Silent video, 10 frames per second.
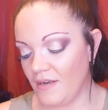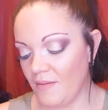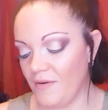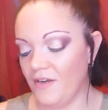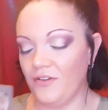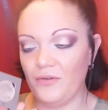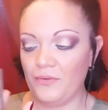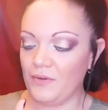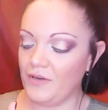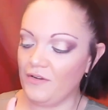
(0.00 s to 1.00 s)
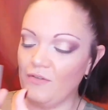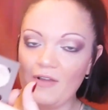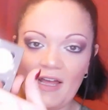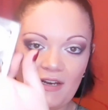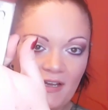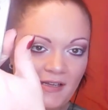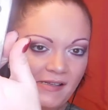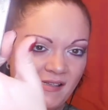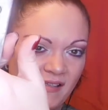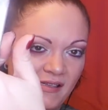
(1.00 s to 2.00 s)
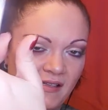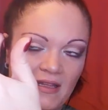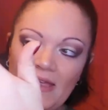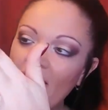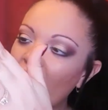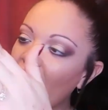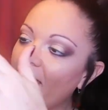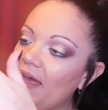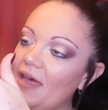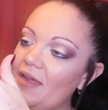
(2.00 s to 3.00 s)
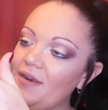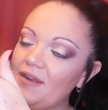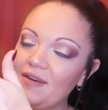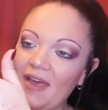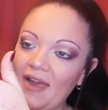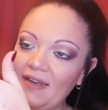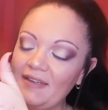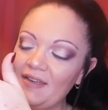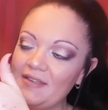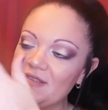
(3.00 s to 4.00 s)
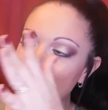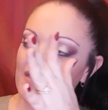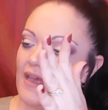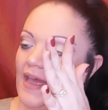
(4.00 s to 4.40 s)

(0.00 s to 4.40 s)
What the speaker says: I'm going to do Nirvana and 90s.